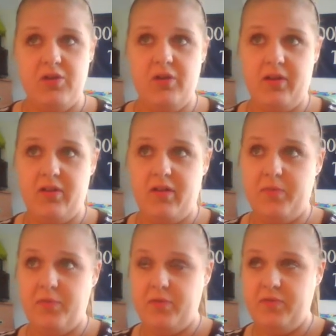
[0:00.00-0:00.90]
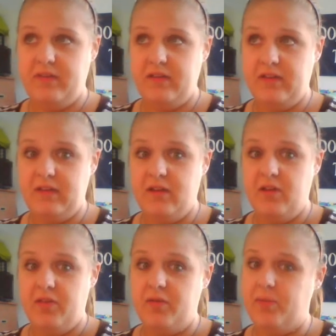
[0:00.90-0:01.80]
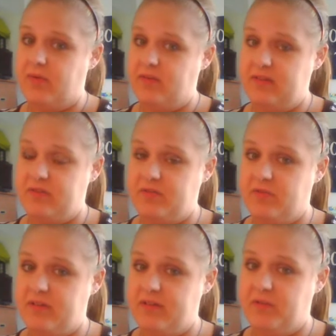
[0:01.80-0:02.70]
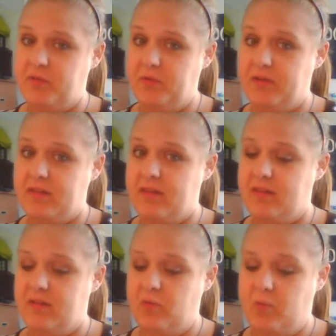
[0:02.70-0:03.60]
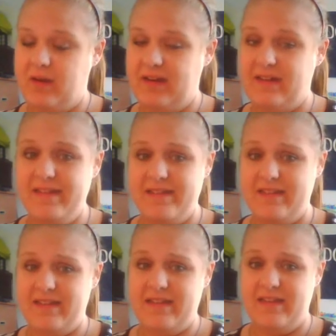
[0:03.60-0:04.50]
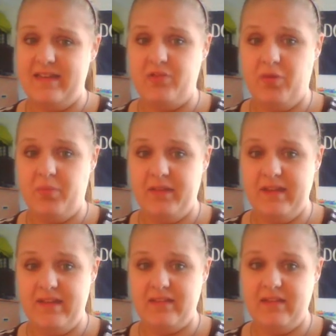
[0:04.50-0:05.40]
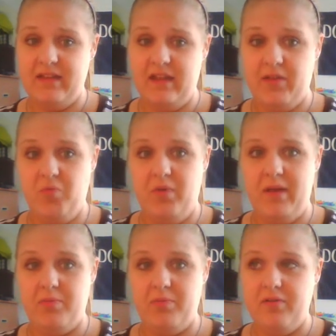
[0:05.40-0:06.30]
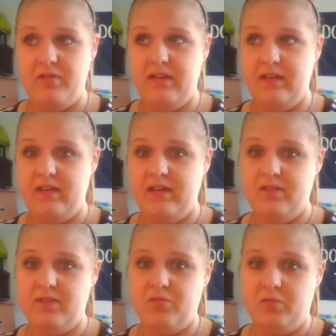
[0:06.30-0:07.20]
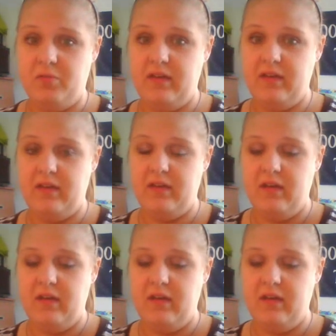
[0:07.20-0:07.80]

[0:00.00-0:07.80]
not a lot of protein. The protein source, if you look at what it is, it normally isn't like whey protein. It's normally